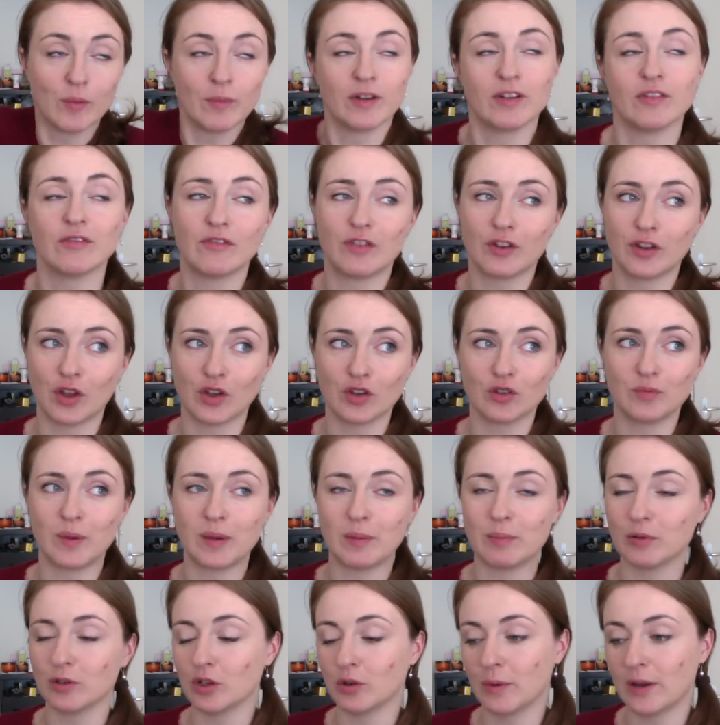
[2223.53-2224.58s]
and for those
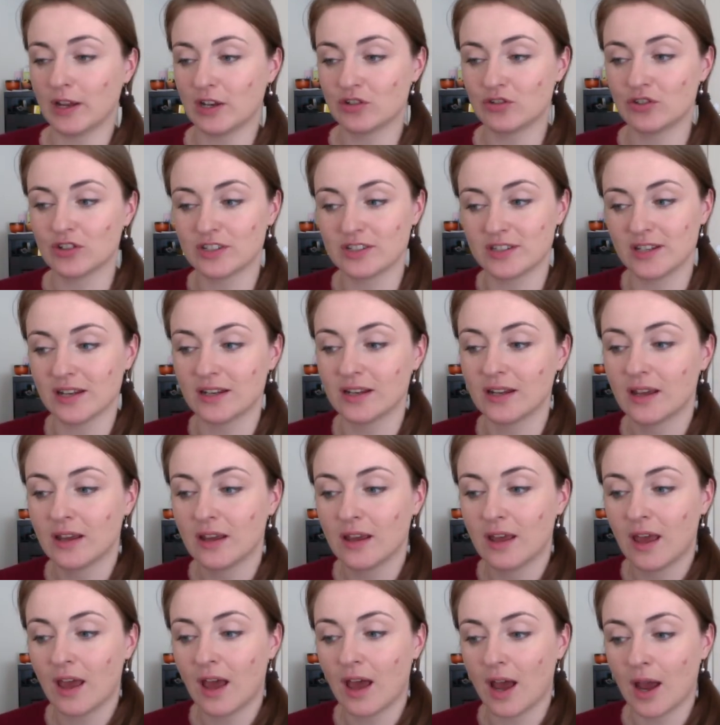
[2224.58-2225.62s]
people who are interested,
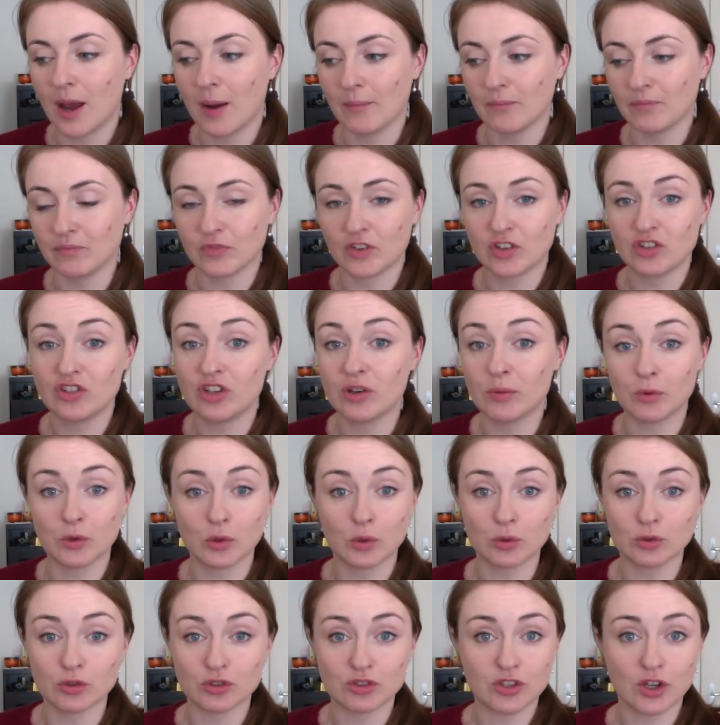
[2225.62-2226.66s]
she would
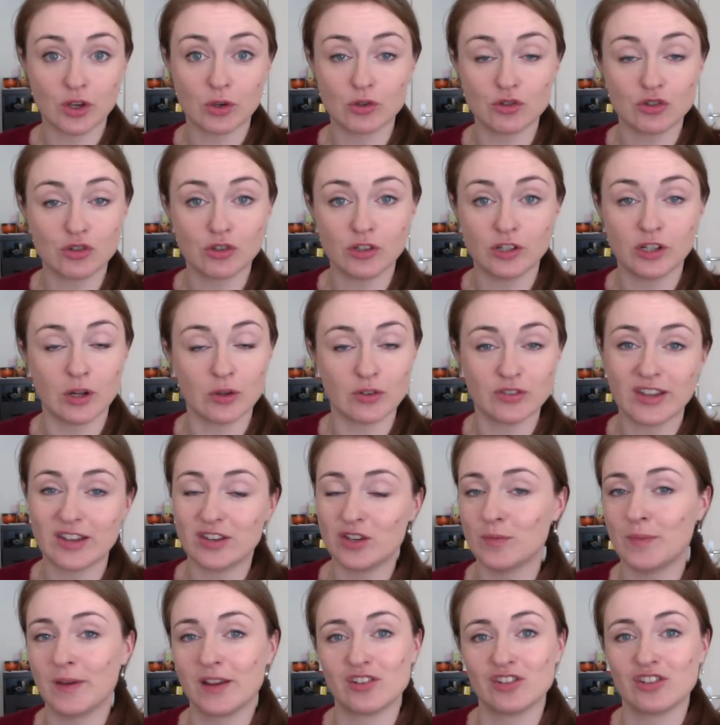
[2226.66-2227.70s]
also, you know, send
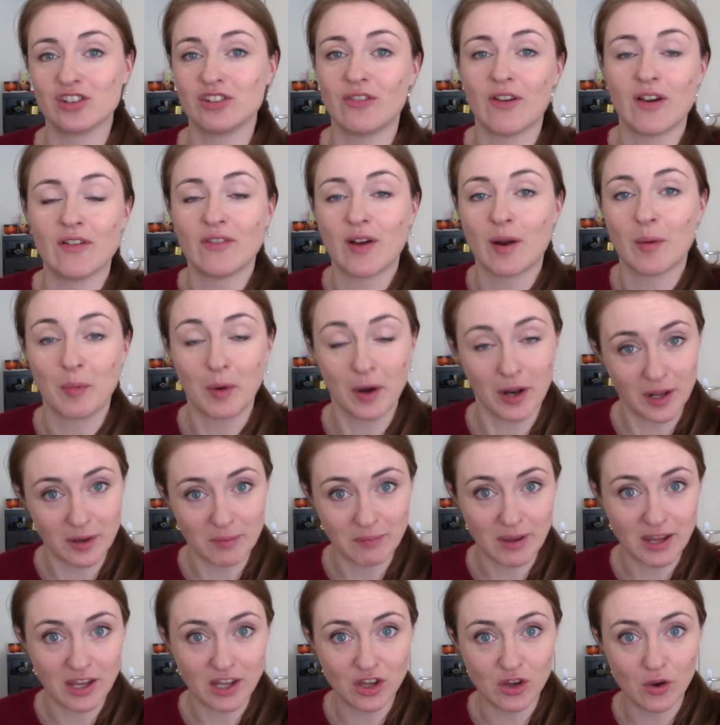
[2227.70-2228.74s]
you pictures of her fabric and
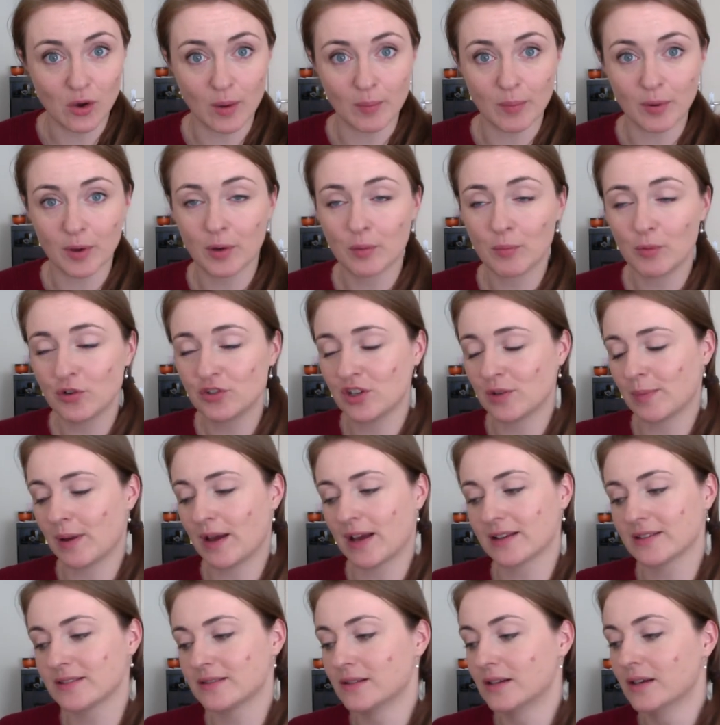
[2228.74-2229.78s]
make you up project
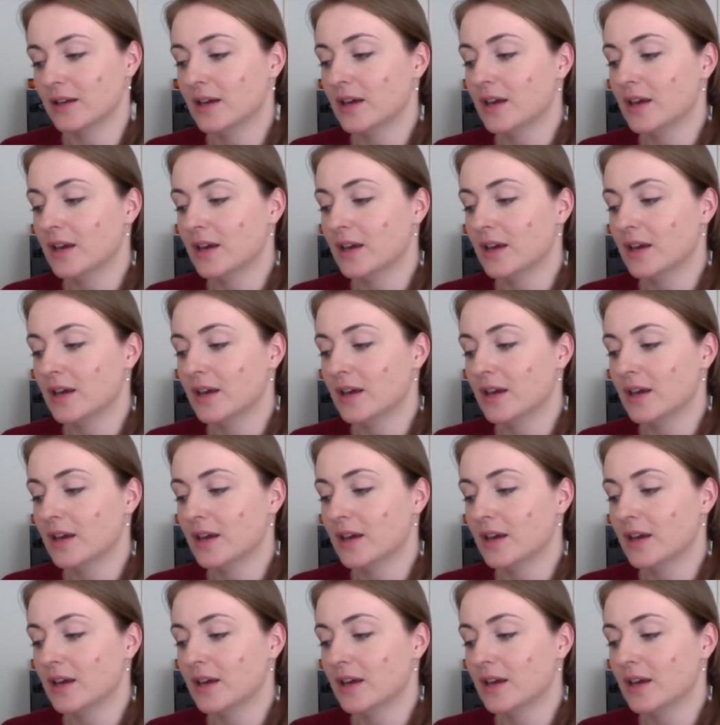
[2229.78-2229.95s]
bags.